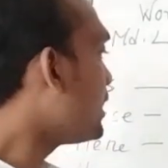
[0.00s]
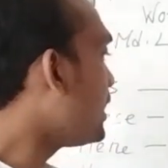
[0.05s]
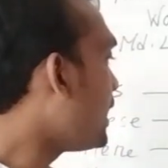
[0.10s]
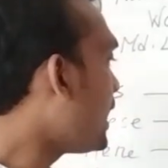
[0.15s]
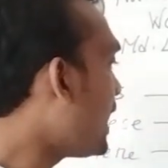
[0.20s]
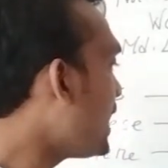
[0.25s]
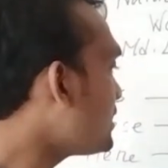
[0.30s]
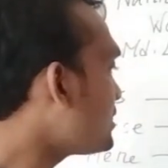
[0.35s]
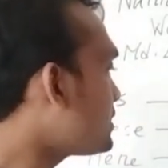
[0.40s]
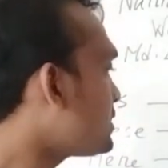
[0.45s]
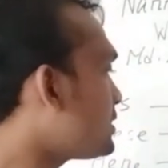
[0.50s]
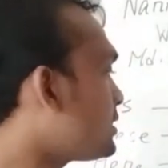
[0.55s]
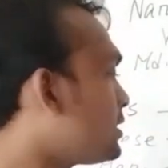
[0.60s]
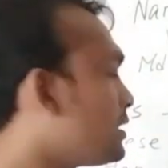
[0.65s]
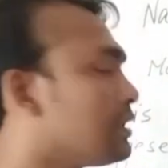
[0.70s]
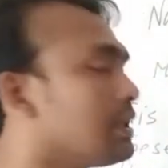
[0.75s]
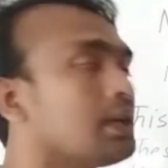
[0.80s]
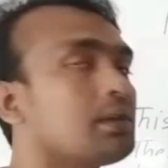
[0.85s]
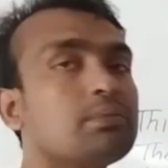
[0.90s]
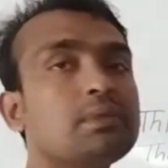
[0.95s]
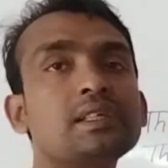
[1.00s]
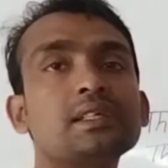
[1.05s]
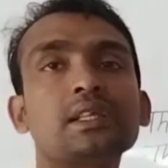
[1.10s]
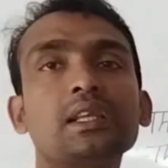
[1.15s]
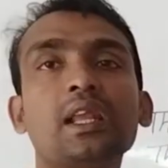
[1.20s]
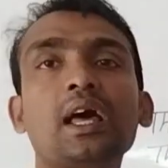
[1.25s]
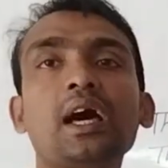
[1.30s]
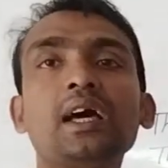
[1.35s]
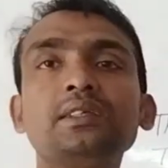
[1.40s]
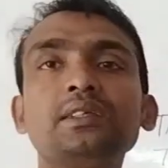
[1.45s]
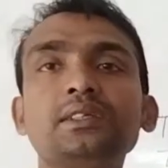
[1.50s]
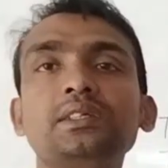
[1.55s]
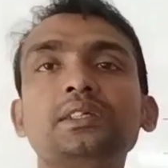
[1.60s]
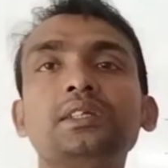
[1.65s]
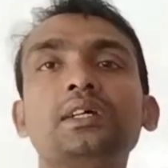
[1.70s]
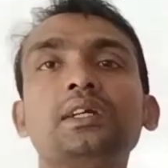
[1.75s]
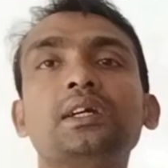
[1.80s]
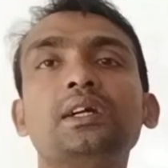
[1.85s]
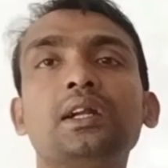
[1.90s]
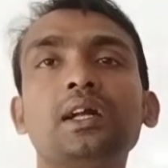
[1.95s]
Last, that means last
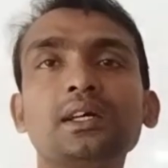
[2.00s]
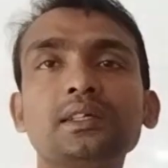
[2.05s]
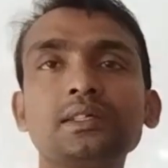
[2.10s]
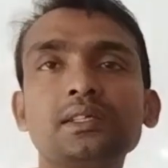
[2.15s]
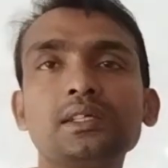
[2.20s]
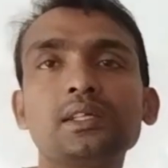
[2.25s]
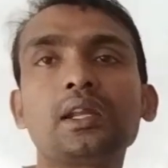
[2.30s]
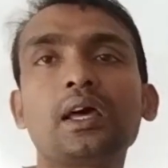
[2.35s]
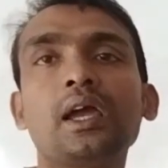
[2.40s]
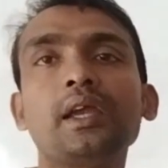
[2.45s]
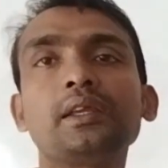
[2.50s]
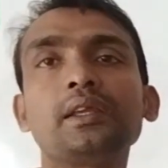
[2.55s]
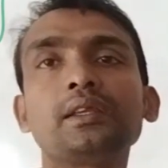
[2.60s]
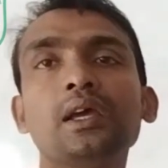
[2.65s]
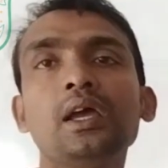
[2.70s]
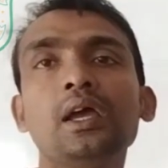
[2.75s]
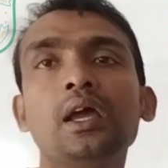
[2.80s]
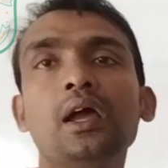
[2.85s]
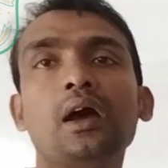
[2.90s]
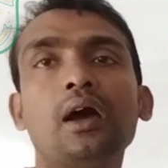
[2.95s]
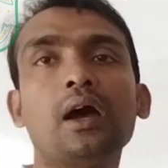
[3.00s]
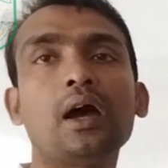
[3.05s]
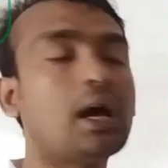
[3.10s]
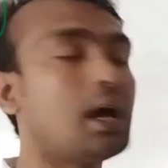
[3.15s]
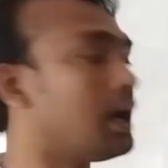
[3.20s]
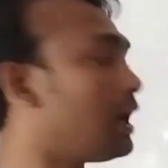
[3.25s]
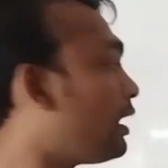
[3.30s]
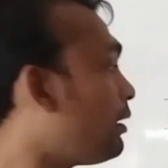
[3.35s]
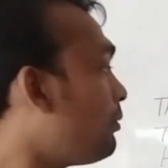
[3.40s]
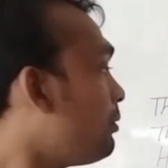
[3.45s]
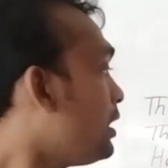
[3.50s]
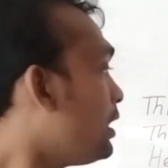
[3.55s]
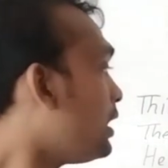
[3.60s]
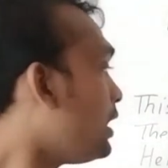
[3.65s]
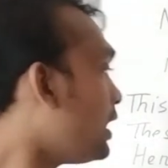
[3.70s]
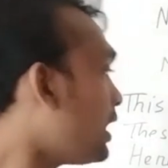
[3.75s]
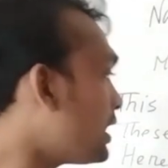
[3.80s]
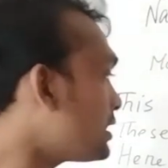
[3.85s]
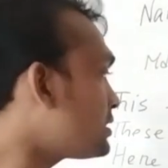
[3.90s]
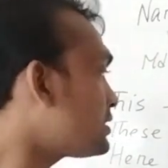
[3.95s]
year, last night,
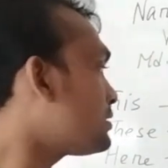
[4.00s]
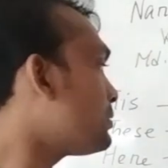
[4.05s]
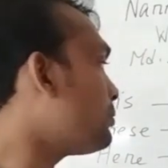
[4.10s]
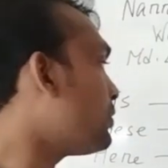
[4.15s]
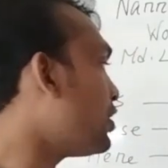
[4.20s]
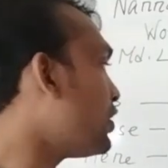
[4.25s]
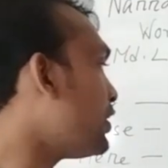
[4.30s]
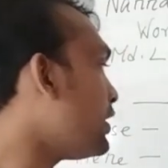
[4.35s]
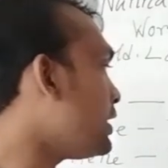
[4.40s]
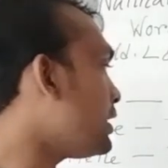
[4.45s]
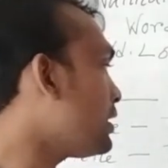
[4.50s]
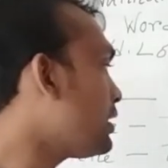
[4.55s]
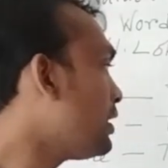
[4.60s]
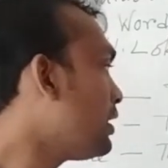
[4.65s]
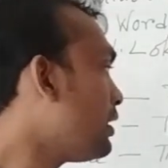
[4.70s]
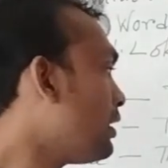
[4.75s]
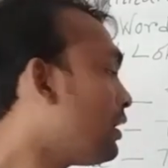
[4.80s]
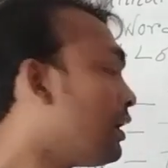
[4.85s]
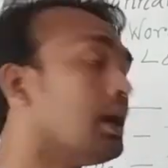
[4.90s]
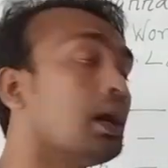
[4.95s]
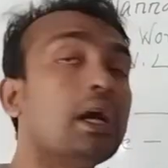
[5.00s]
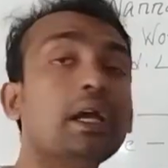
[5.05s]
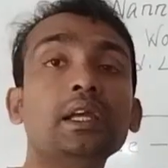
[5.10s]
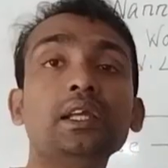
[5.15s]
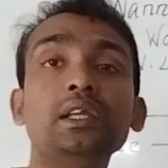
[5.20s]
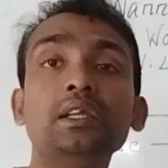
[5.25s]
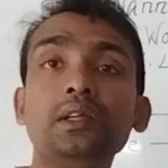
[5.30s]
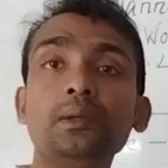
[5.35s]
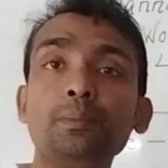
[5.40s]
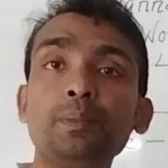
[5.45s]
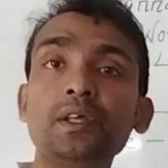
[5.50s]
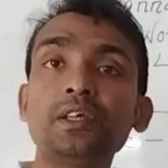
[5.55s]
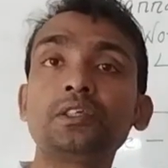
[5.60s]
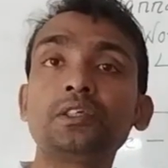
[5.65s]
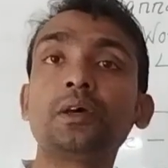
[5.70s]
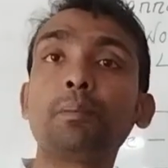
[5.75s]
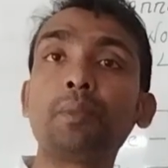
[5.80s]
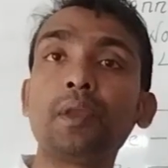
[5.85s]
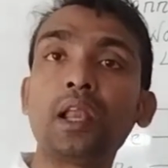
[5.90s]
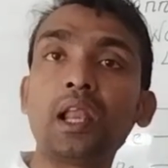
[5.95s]
last morning. In replace
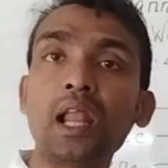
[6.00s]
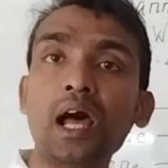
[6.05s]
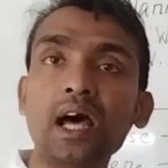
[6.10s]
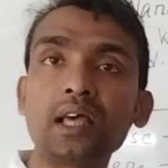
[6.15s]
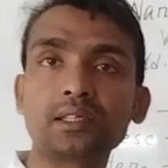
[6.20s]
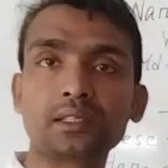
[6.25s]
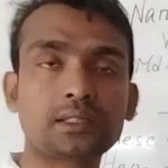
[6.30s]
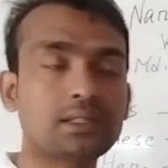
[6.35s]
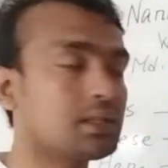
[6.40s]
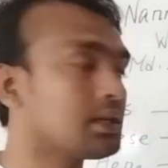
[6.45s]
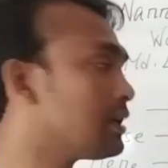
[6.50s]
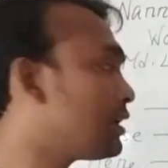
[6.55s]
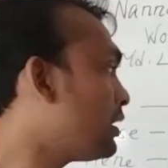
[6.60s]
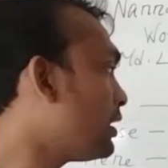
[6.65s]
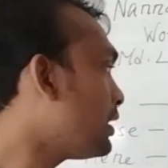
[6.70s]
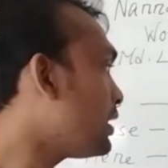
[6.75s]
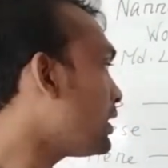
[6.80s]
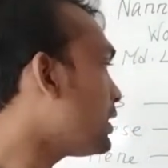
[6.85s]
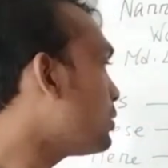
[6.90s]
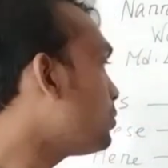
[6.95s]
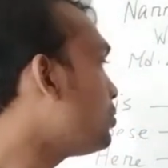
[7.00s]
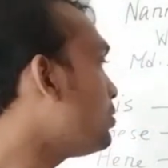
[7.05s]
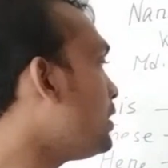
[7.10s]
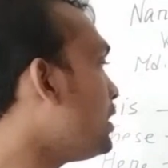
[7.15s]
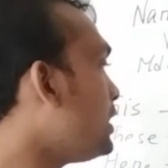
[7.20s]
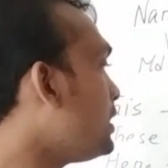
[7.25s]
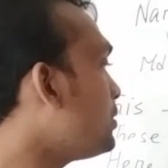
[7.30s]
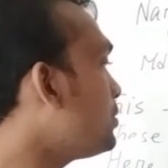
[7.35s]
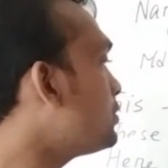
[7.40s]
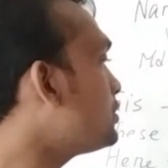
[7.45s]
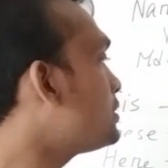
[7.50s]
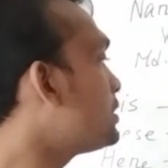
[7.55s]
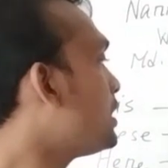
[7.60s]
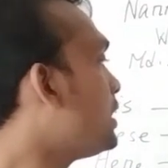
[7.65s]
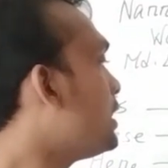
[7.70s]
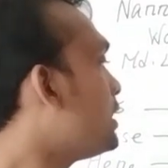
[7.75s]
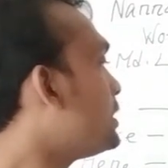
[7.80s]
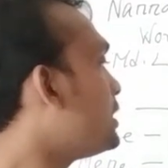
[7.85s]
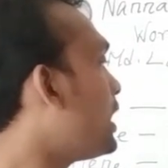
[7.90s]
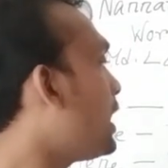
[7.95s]
of last, you will
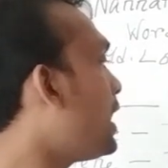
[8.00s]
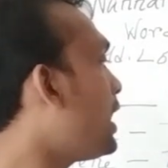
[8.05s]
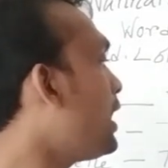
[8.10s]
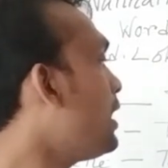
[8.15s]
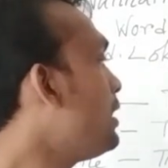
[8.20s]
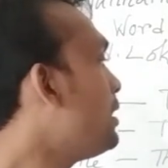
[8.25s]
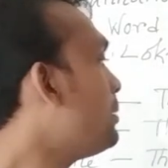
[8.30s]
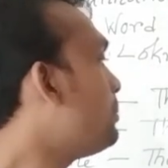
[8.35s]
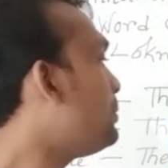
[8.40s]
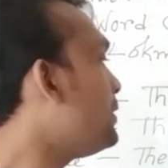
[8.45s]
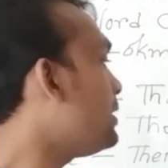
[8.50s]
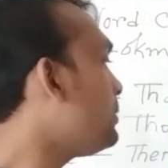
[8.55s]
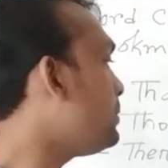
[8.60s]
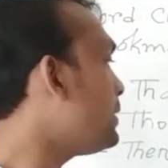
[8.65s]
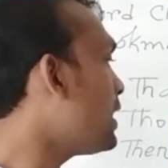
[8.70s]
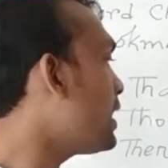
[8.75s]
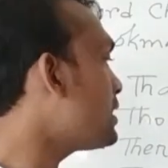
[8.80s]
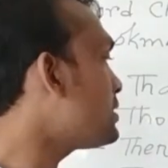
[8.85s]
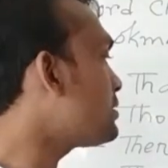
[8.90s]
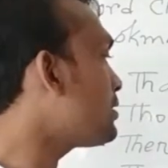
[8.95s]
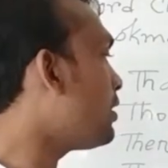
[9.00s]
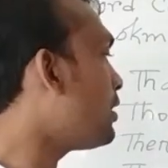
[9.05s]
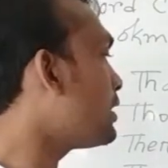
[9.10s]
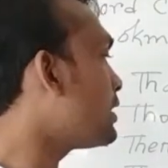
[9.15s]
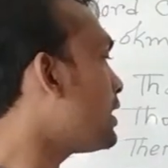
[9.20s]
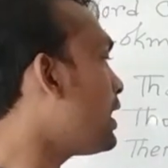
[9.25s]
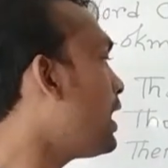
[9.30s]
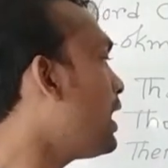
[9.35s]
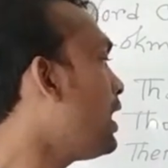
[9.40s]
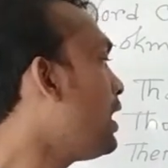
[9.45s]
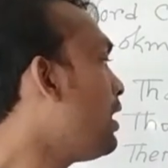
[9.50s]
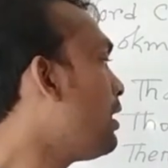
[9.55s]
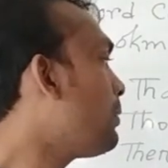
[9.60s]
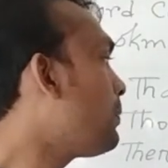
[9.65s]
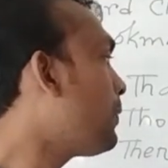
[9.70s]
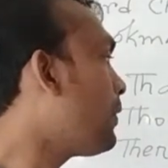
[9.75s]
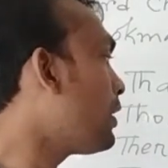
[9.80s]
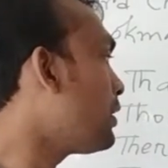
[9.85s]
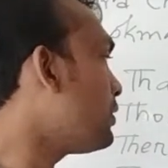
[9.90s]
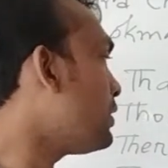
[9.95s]
use the previous or the
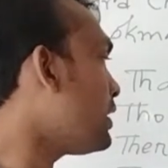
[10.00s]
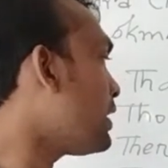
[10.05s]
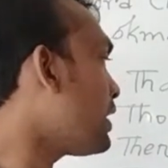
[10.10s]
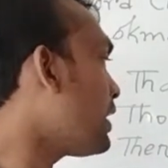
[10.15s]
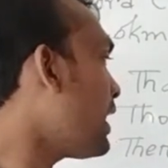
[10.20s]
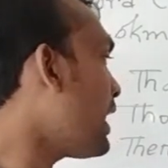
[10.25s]
following.